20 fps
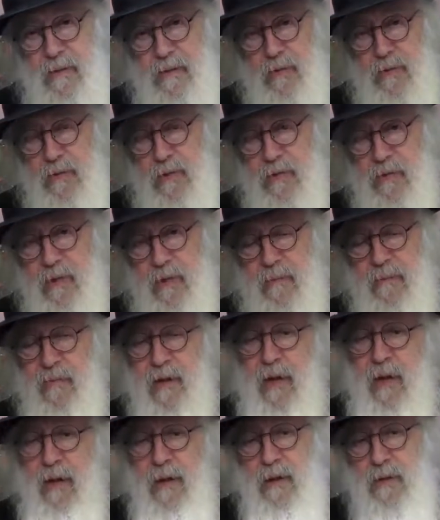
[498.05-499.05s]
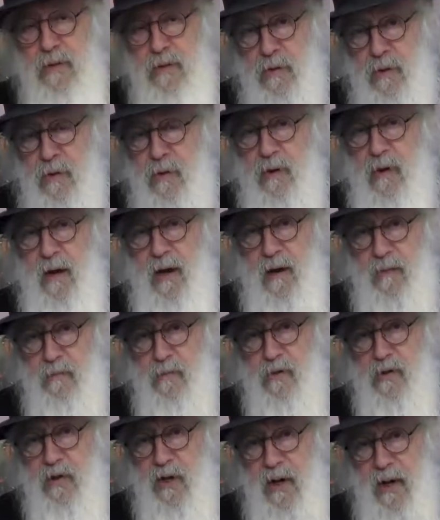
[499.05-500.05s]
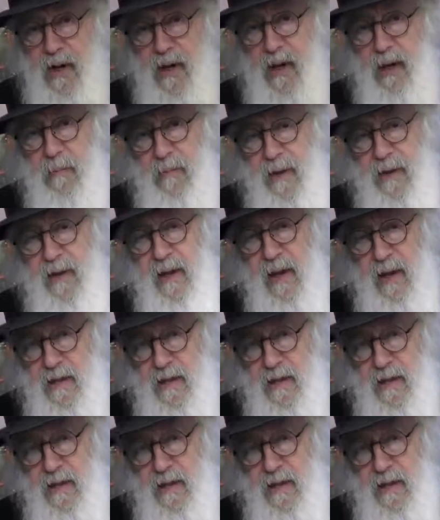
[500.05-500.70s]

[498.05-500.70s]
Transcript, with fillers: the Gemara. Please, just